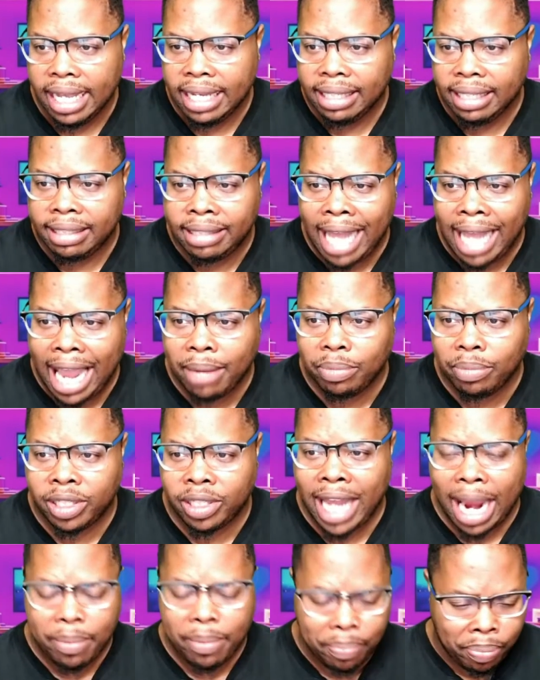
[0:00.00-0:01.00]
type
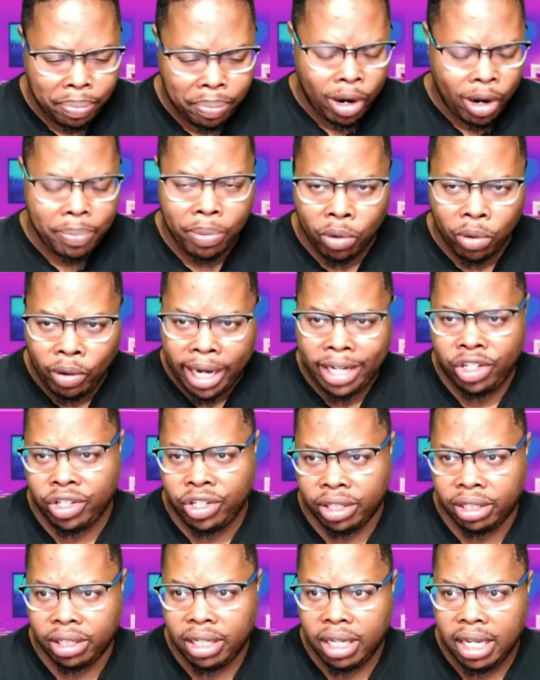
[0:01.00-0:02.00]
type preparation
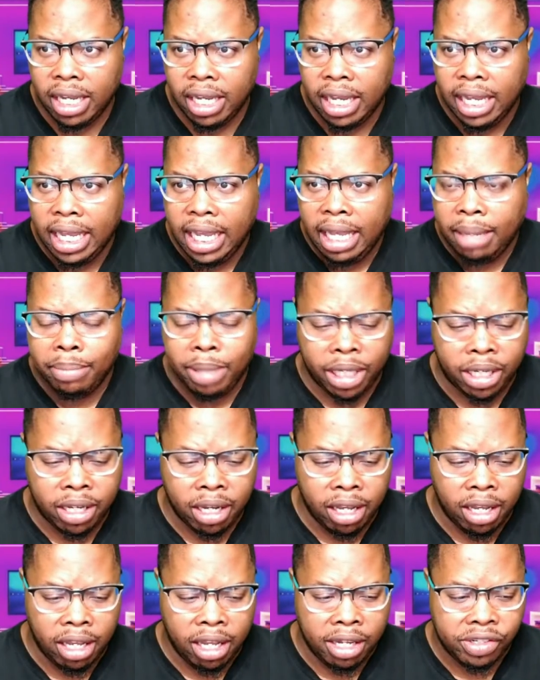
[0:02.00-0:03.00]

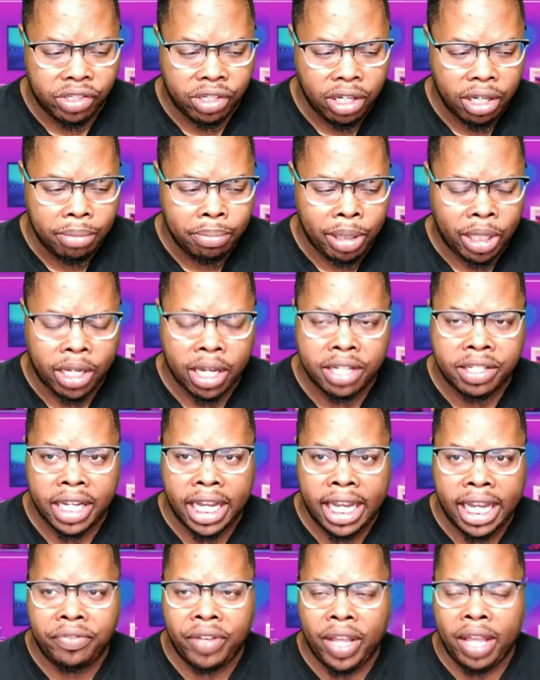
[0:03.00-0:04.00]
because because
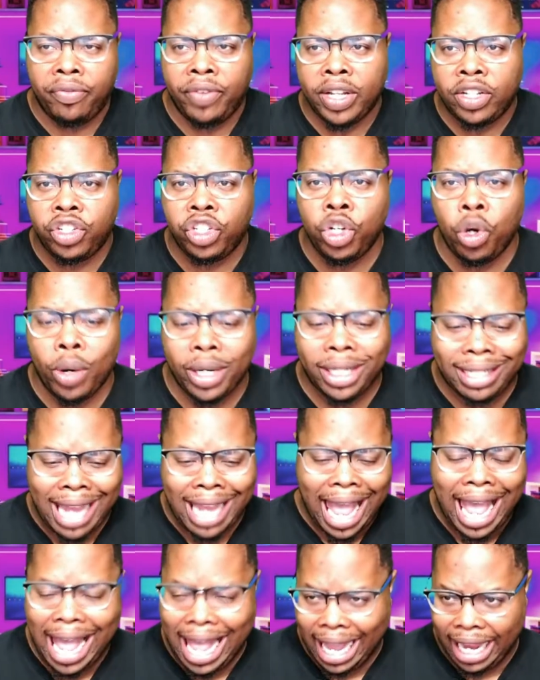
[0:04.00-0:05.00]
if, if it's your
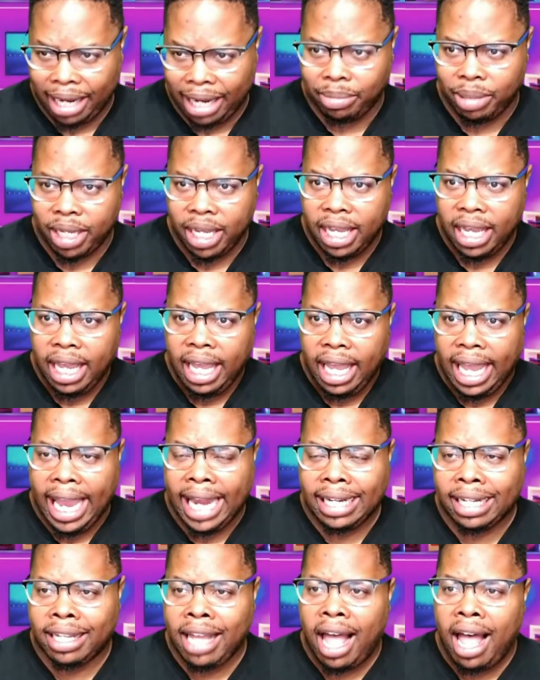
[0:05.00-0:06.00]
time
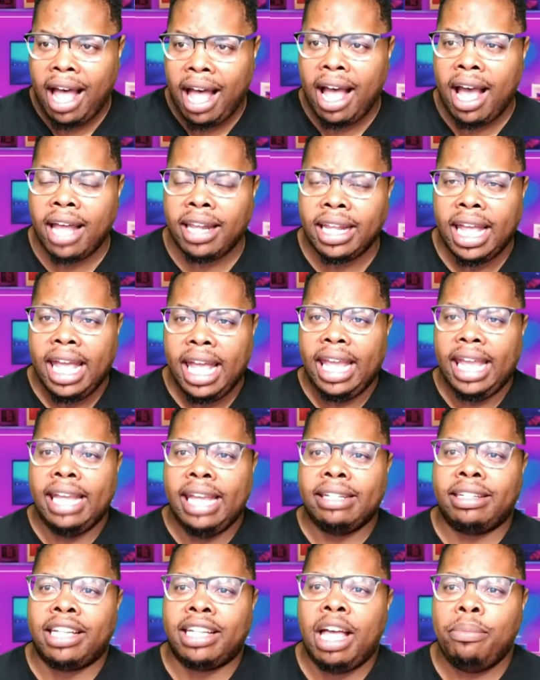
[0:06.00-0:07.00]
and god
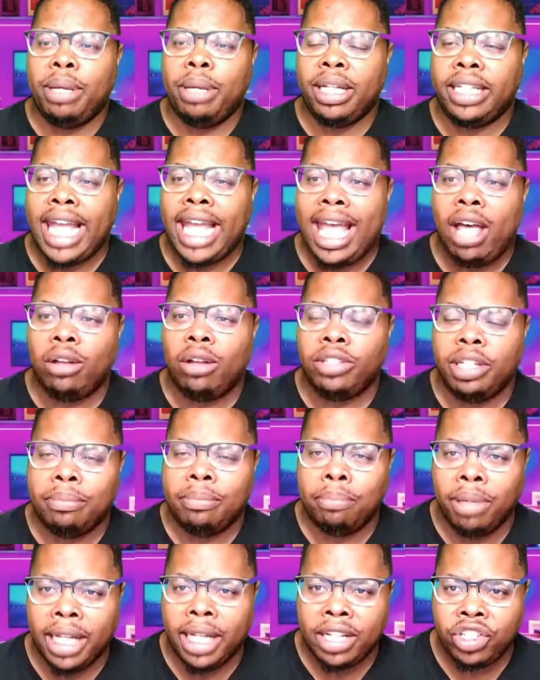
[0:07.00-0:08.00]
is coming down to
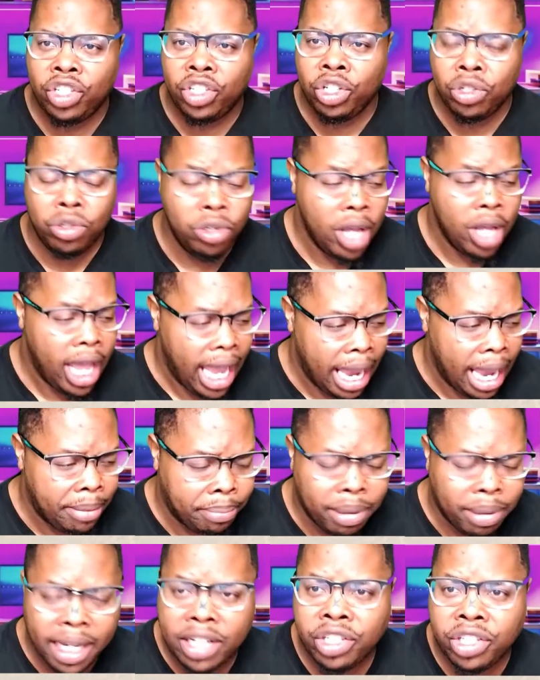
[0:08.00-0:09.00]
bless you and
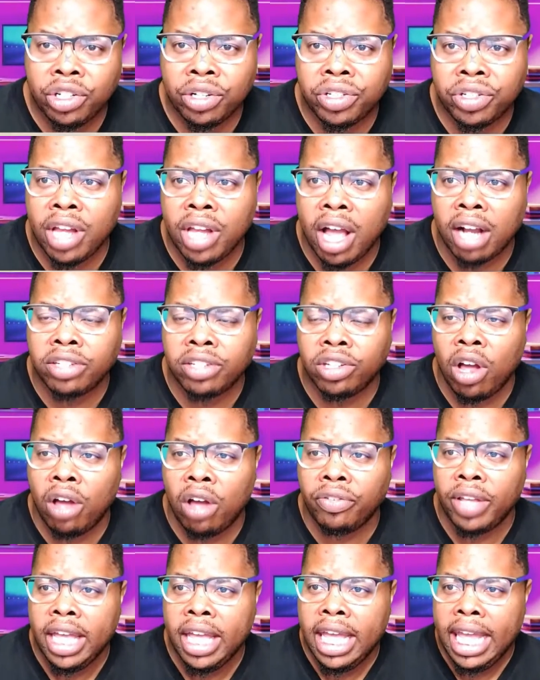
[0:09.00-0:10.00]
bless your socks
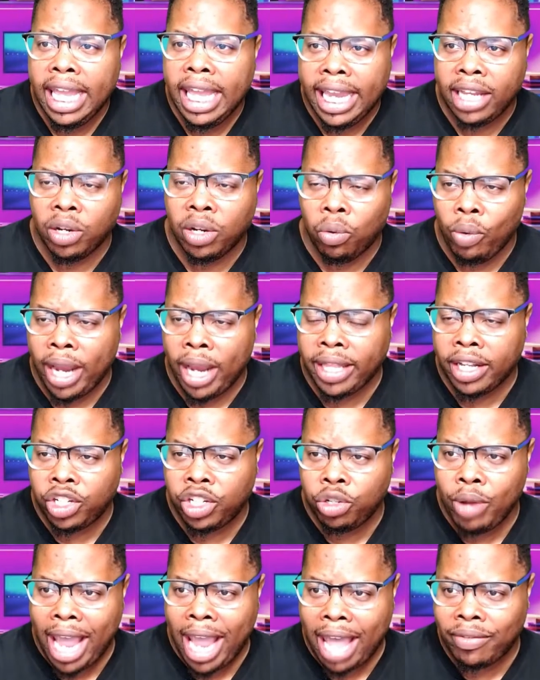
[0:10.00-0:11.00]
off in a way that
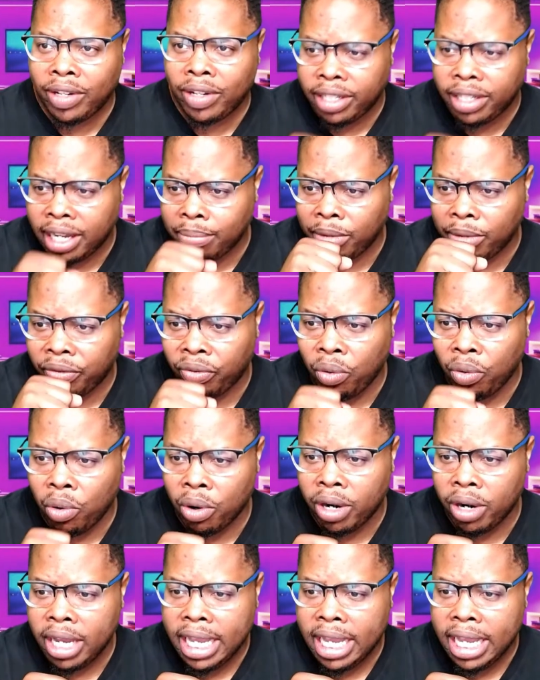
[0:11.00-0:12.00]
you haven't done
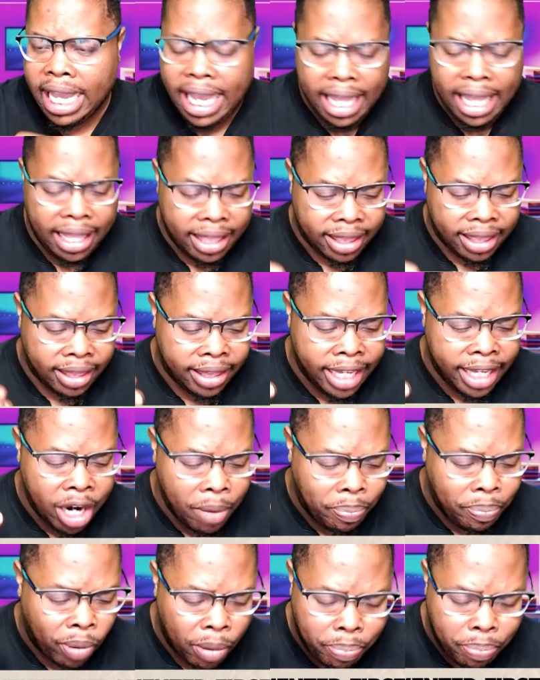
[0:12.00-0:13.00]
before they're
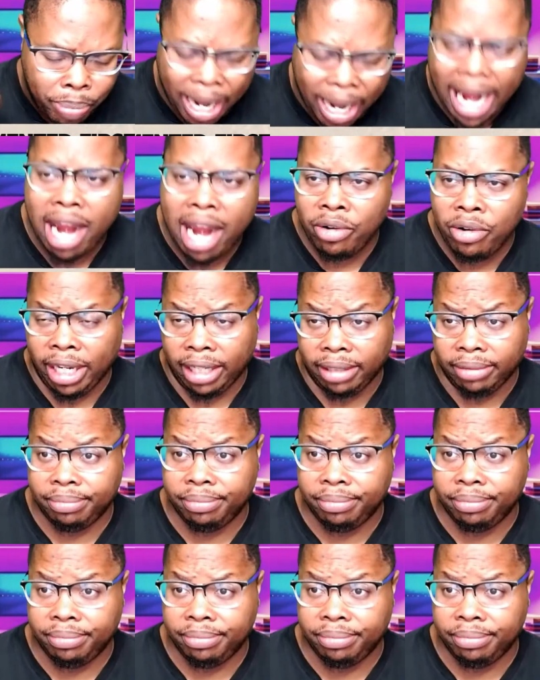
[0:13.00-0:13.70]
preparing